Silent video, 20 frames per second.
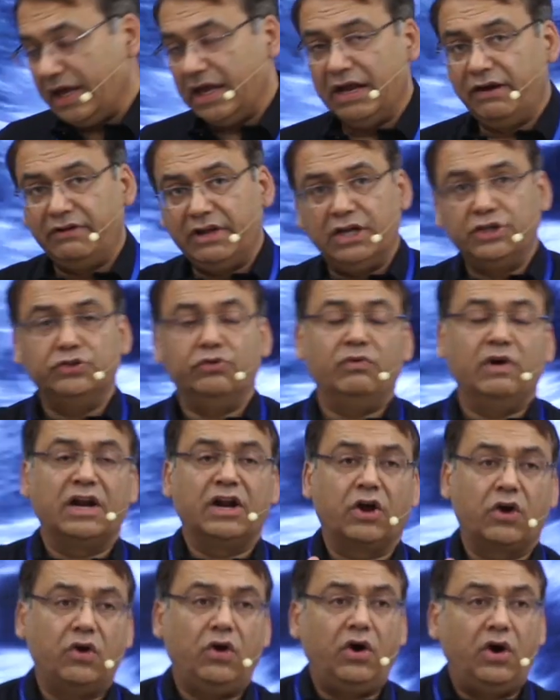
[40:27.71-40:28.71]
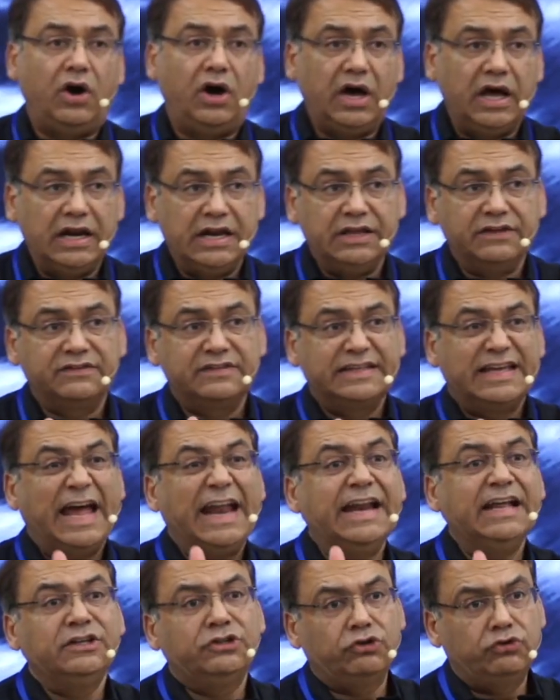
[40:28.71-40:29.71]
area you want to call is
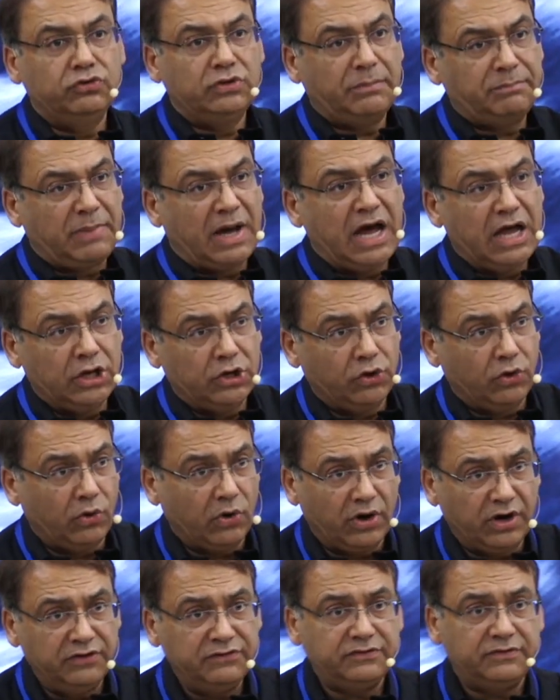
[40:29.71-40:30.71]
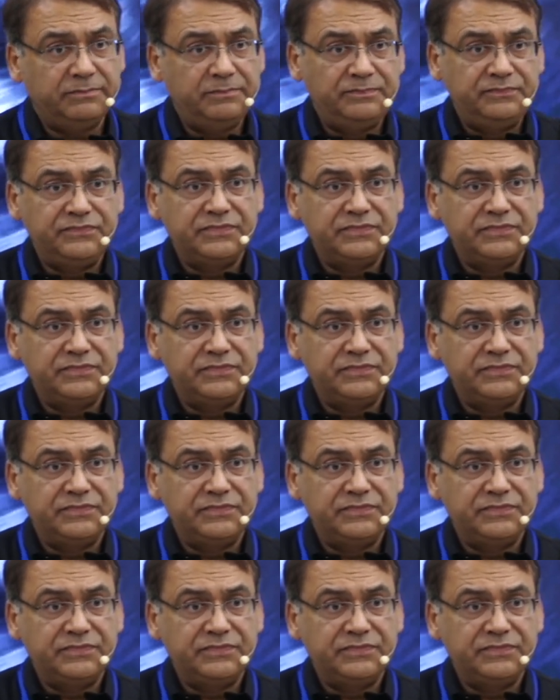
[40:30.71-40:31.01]
getting through the pylorus